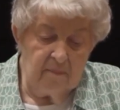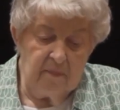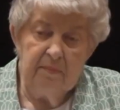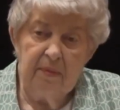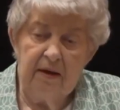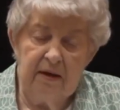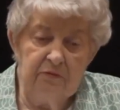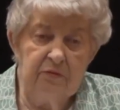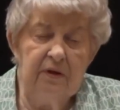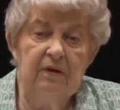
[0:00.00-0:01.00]
I made my
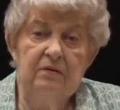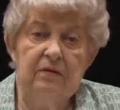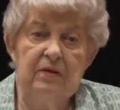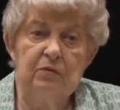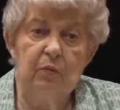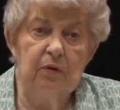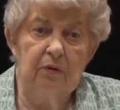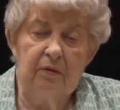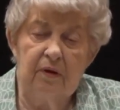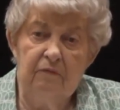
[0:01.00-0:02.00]
entry into this
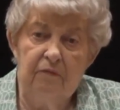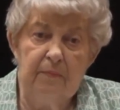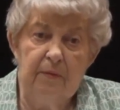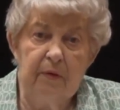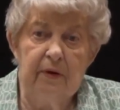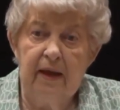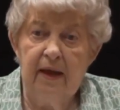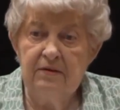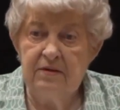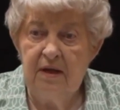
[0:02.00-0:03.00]
world on February
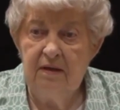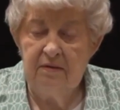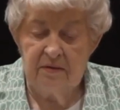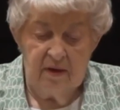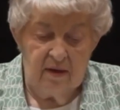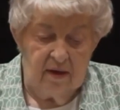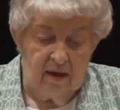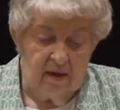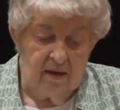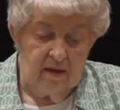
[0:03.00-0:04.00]
18th,
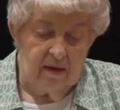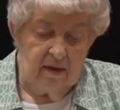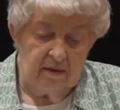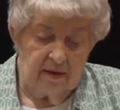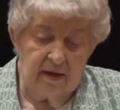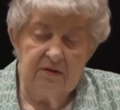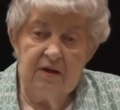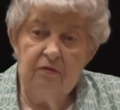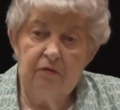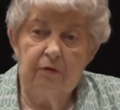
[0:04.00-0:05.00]

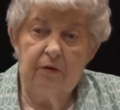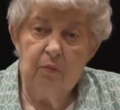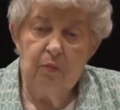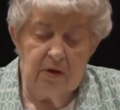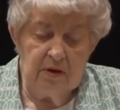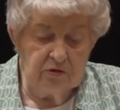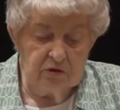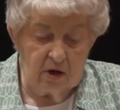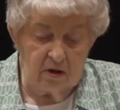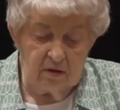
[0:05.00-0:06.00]
1931,
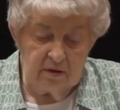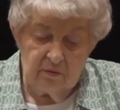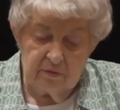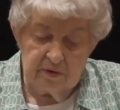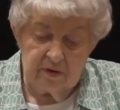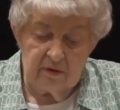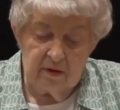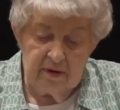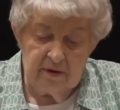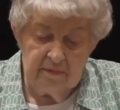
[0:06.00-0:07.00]
in Charlotte, North
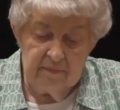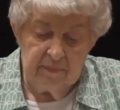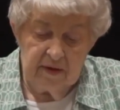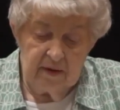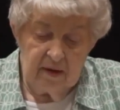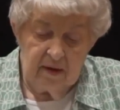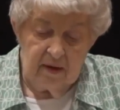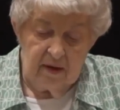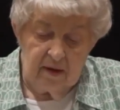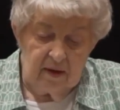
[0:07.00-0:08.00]
Carolina.
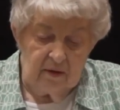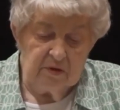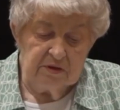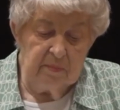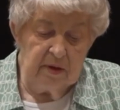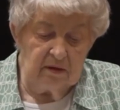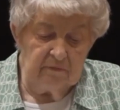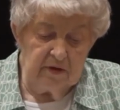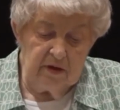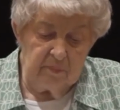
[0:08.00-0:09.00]
It was the
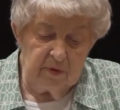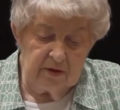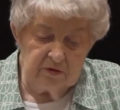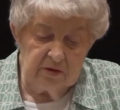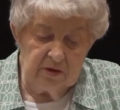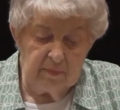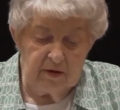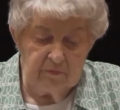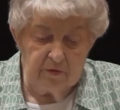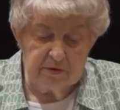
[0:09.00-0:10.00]
middle of the Depression,
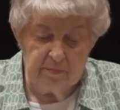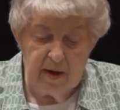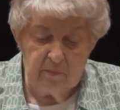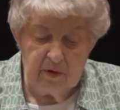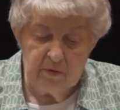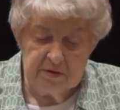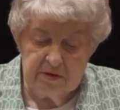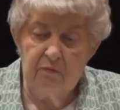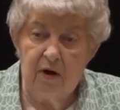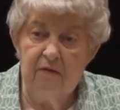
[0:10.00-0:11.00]
and my first memory
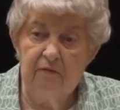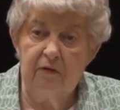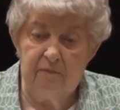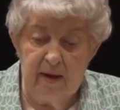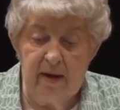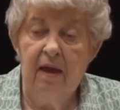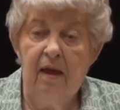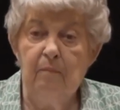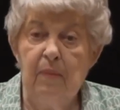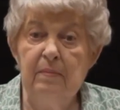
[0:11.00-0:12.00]
was the arrival of my
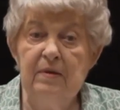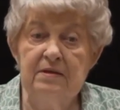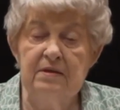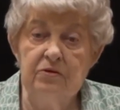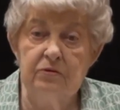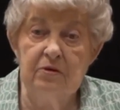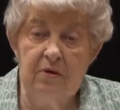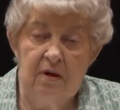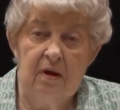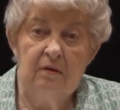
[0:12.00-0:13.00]
baby
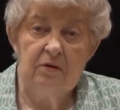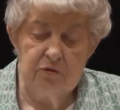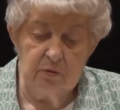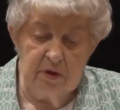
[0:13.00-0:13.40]
sister to